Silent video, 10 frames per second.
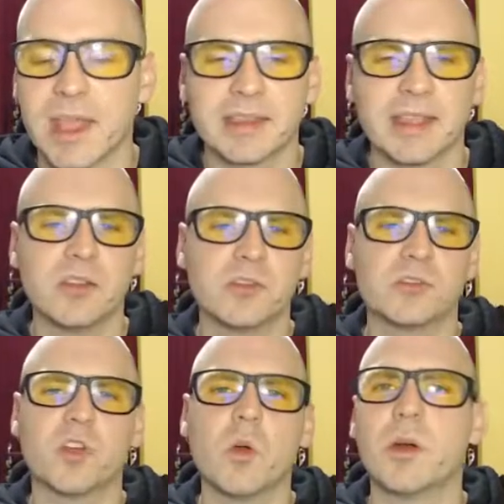Thank you
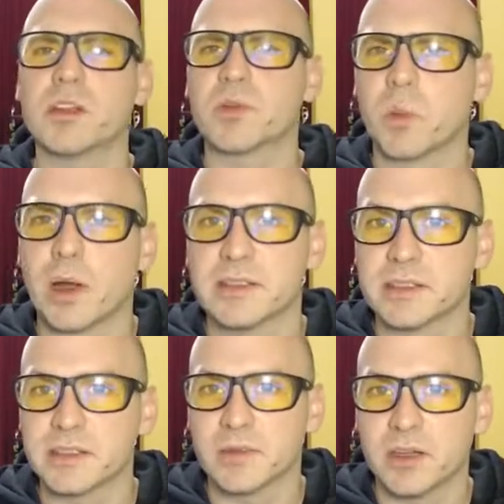so much for watching
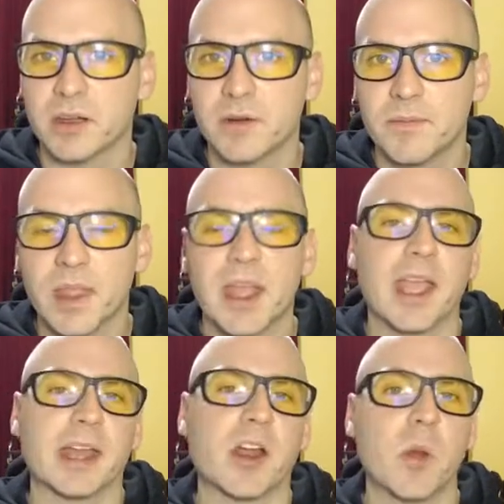this video,
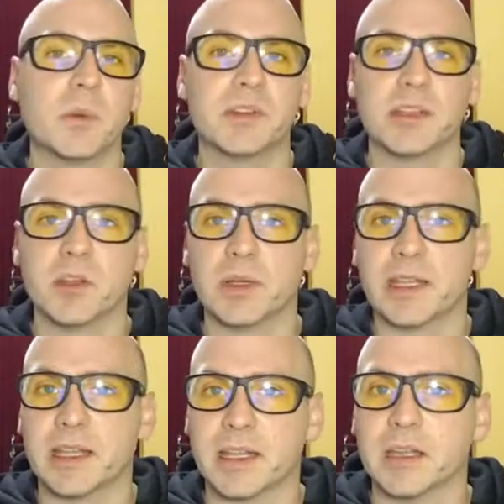and I hope to see you
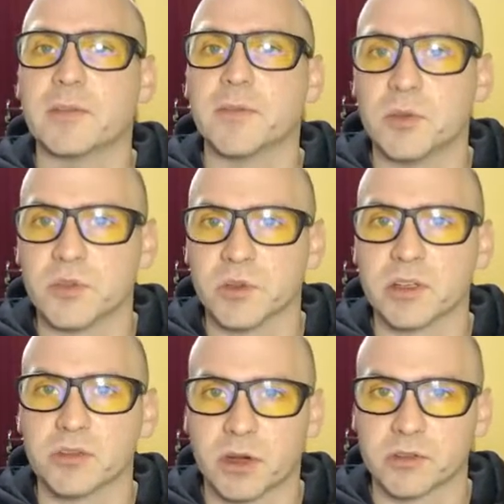again in a future
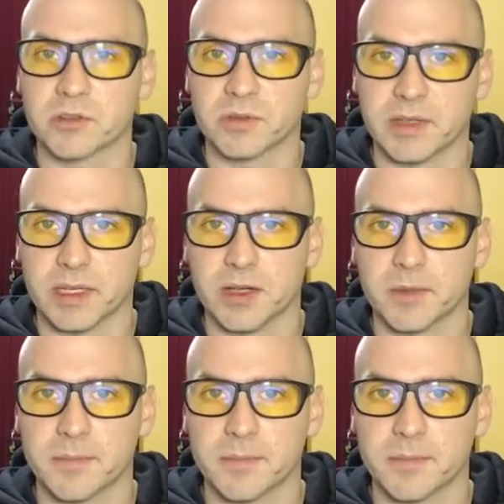instructional video.